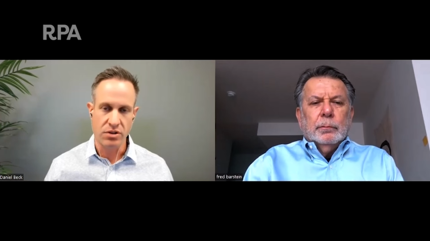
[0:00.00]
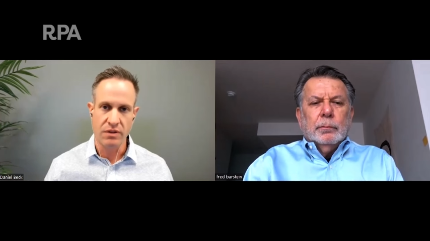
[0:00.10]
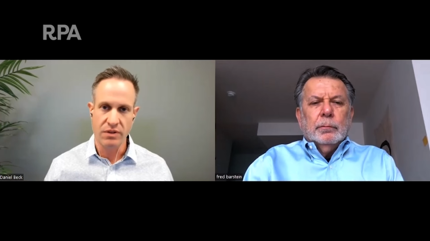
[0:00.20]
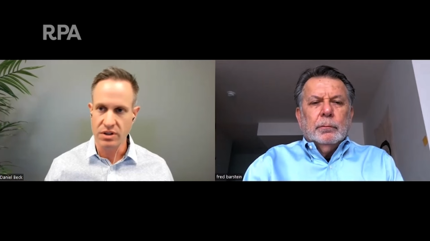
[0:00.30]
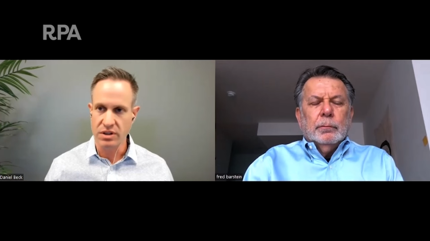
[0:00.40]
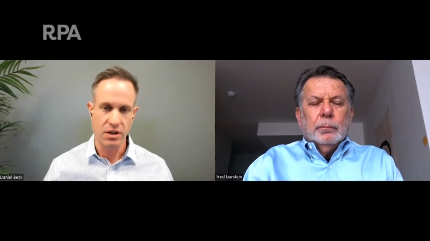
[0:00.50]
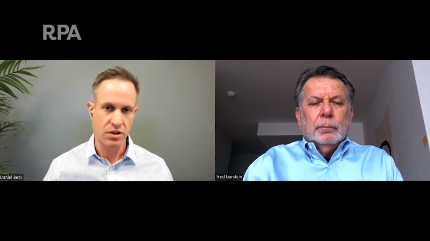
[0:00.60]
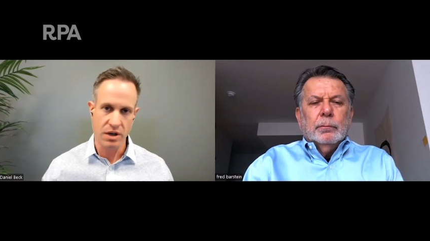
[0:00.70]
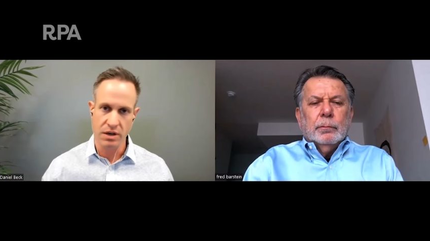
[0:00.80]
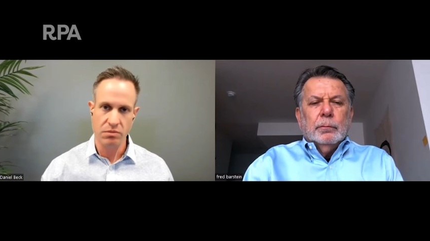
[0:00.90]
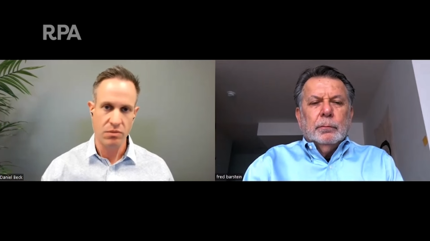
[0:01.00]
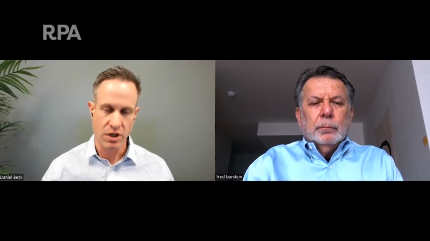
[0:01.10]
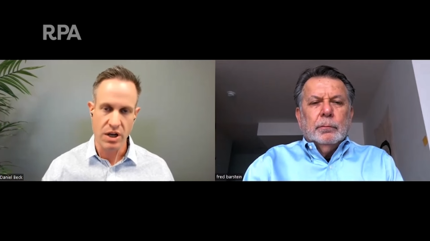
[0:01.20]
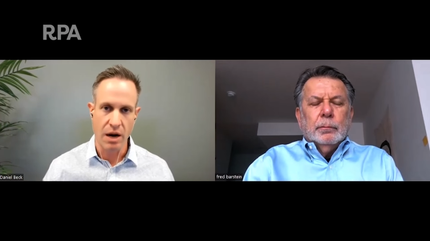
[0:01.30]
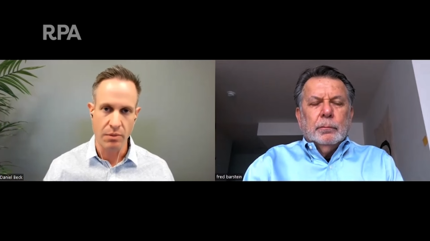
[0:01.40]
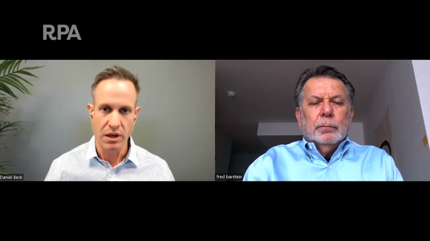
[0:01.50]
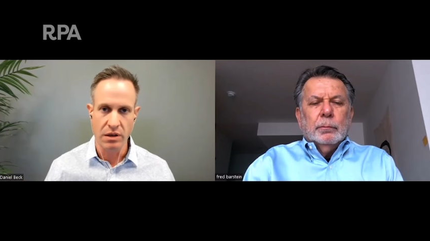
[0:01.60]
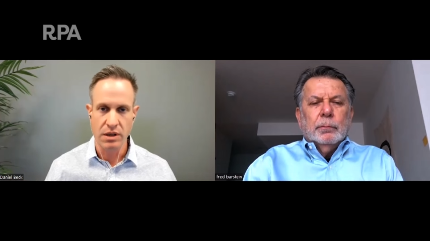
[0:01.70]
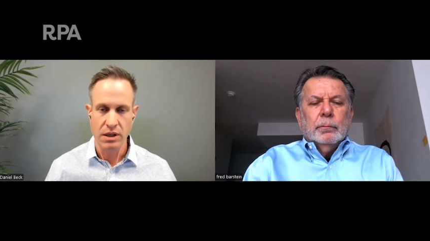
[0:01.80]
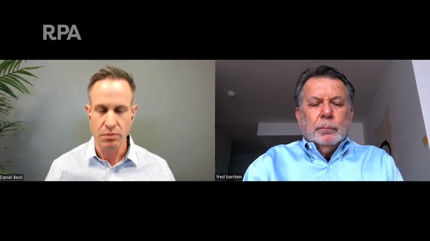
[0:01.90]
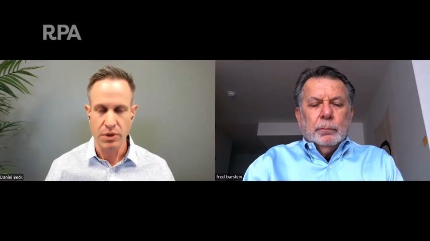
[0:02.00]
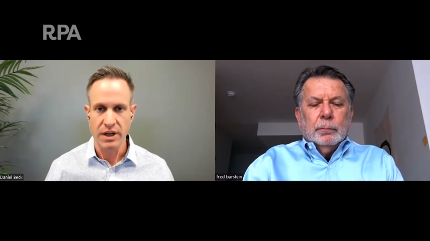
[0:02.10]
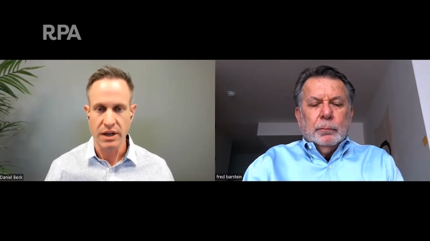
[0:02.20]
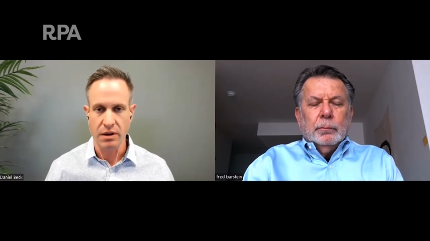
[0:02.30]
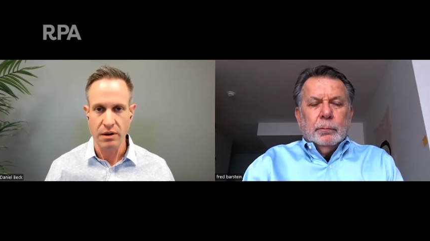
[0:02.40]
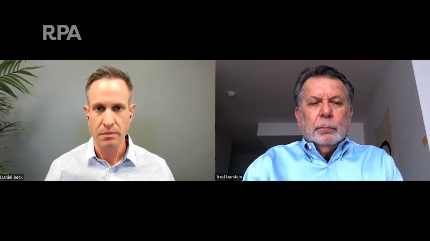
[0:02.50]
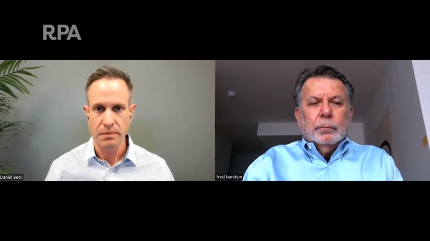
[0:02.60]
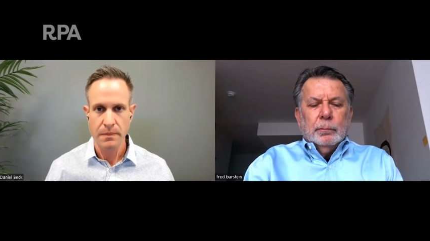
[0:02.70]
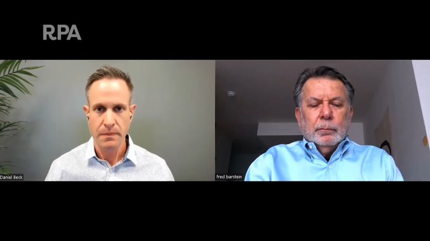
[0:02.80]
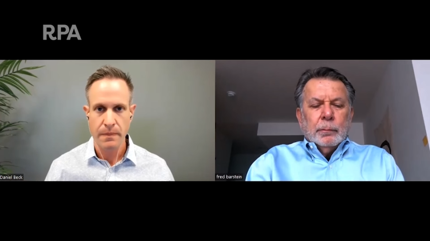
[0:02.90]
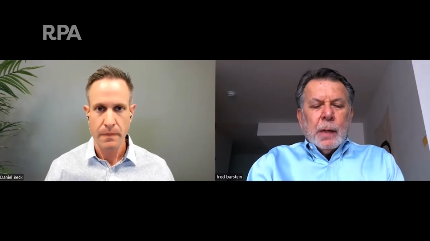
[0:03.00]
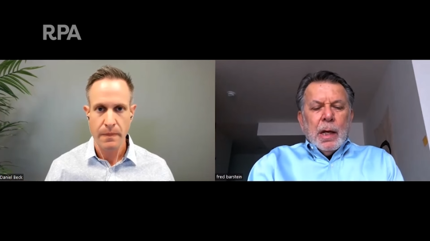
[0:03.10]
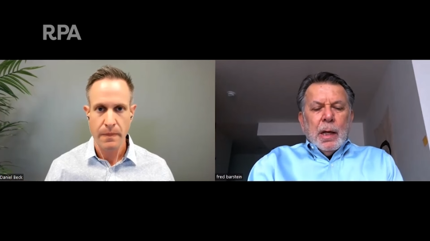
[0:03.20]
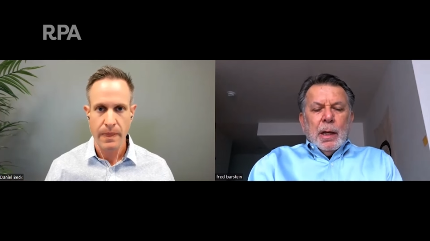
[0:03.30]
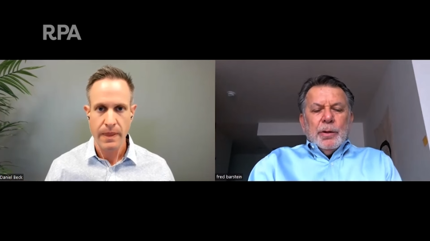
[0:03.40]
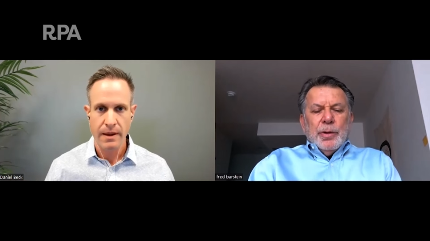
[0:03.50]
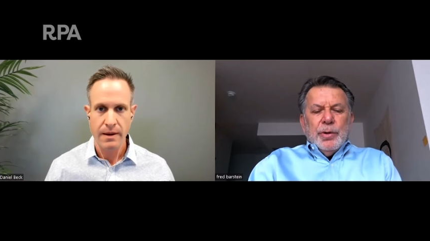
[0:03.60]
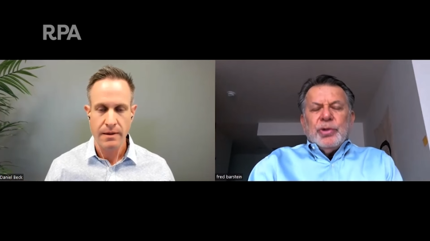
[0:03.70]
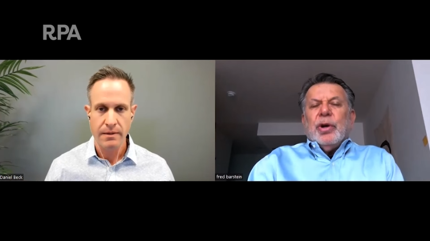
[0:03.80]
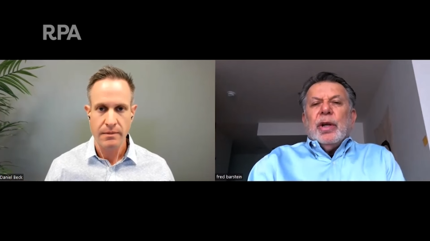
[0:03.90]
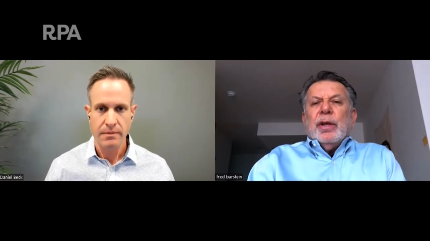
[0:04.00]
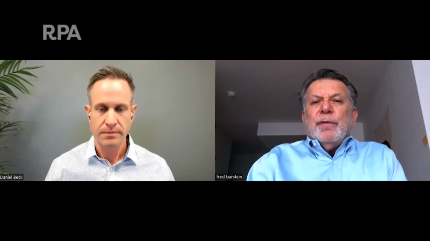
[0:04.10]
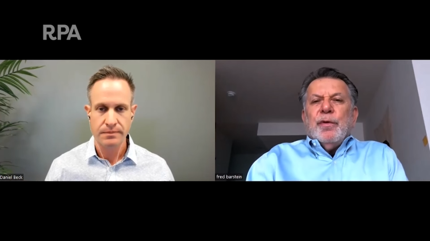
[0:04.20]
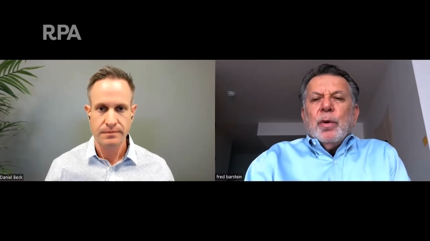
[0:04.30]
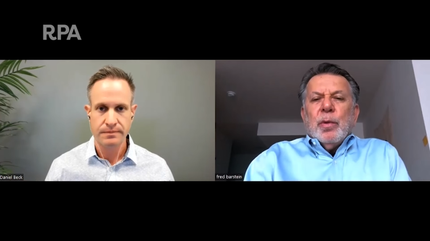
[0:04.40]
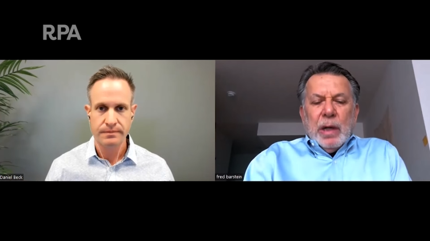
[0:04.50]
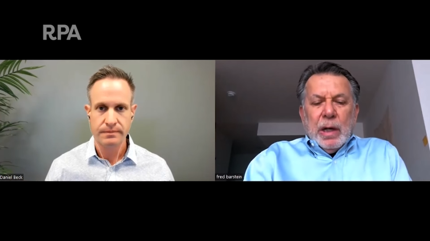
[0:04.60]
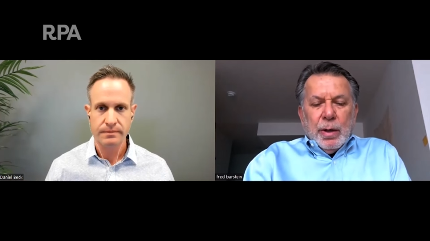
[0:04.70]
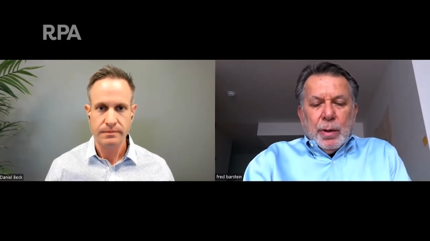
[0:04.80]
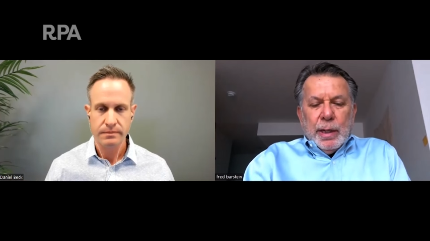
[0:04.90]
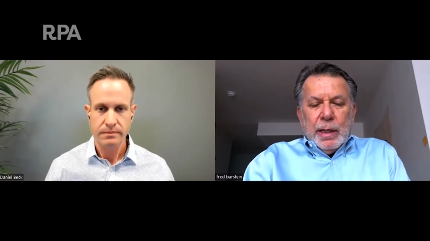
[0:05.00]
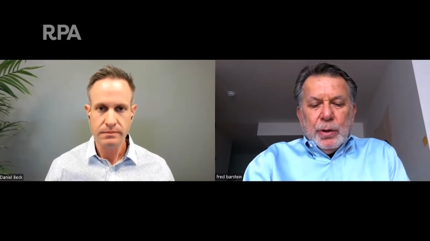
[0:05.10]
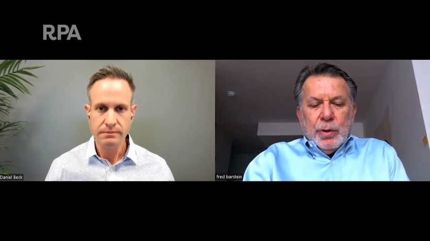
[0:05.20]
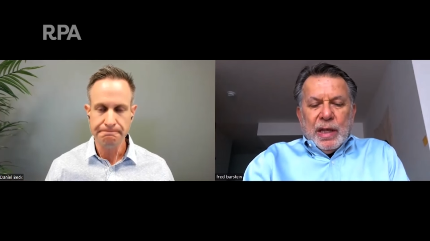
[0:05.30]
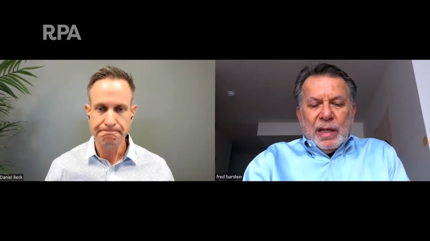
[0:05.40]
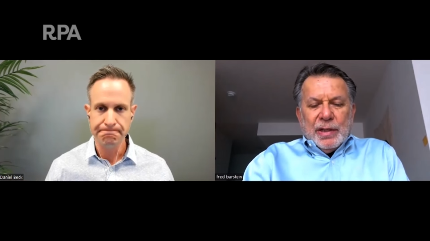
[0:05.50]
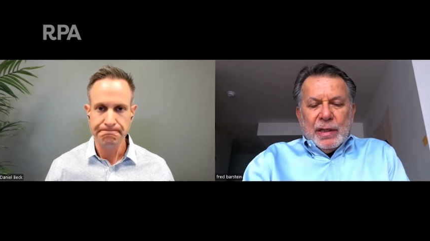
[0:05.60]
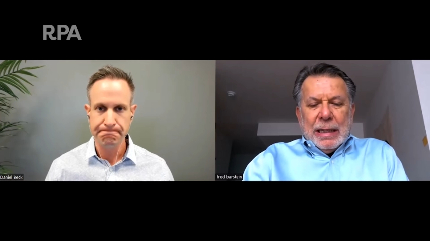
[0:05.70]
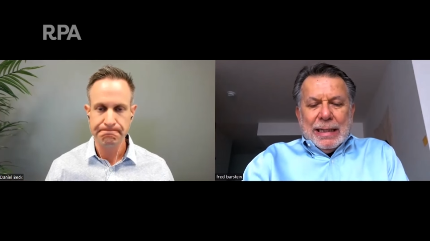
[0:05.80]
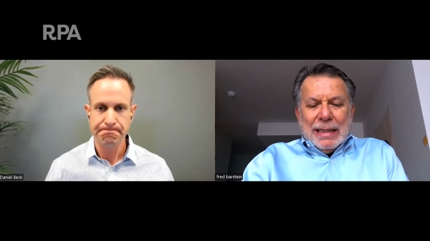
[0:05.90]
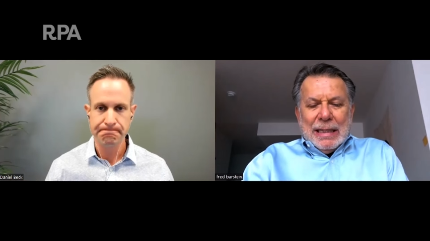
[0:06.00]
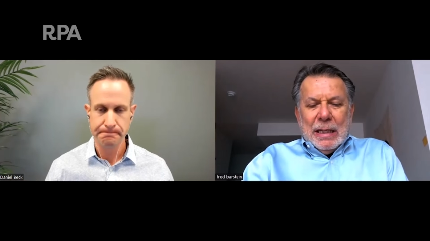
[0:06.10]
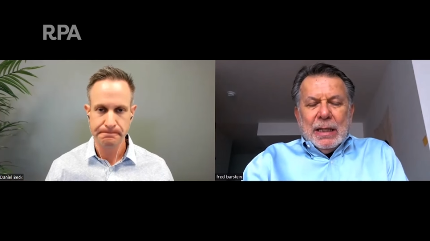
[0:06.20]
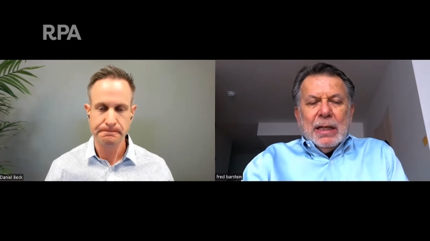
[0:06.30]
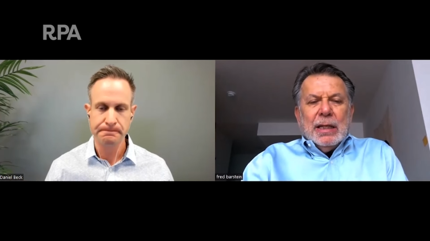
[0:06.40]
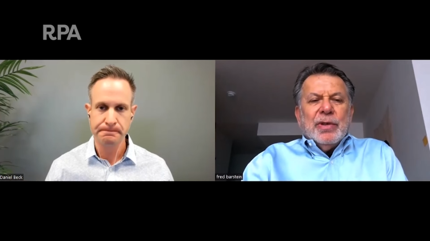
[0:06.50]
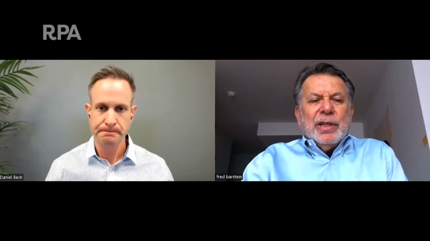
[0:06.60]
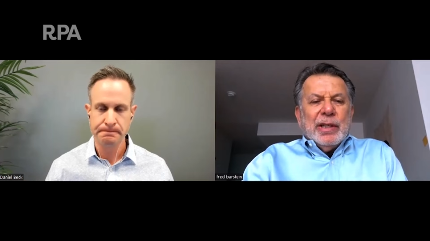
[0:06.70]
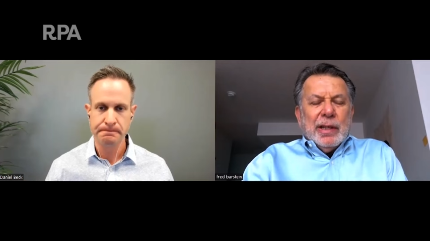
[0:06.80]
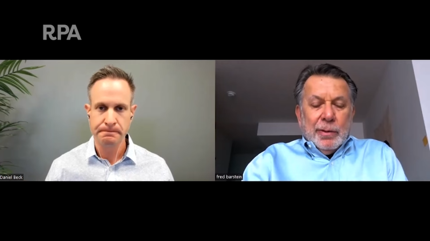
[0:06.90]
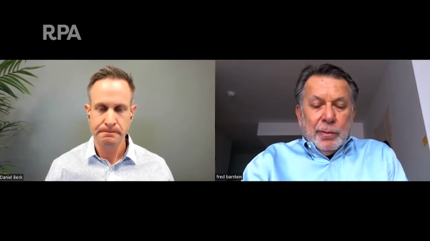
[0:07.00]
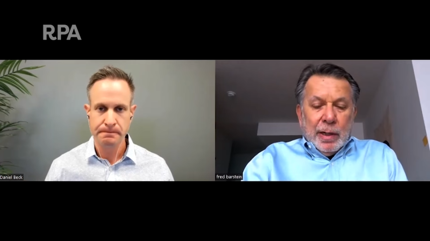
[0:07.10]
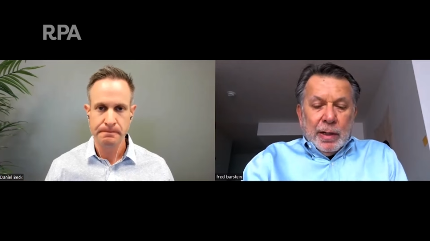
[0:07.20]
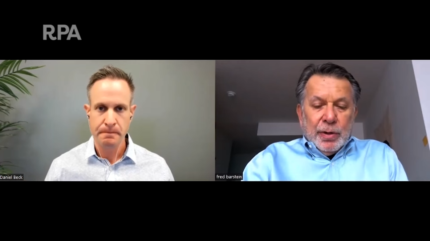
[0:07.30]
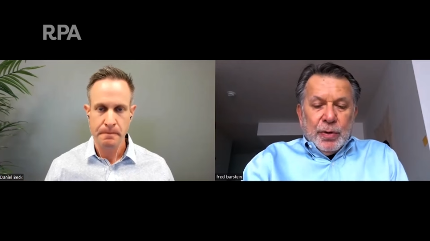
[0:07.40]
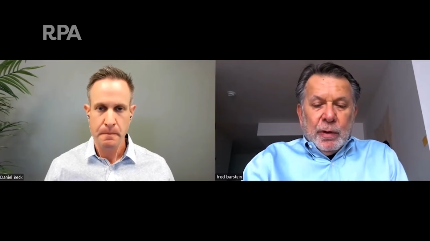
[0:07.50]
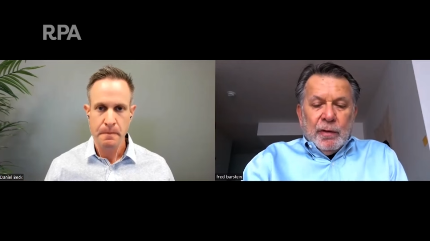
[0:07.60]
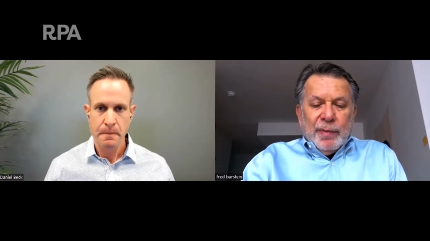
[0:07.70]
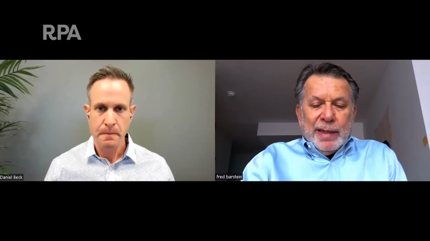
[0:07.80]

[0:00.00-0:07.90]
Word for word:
Speaker 1: services industry and retirement in, in particular.
Speaker 2: So you started 401 Go in 2019, recently raised 12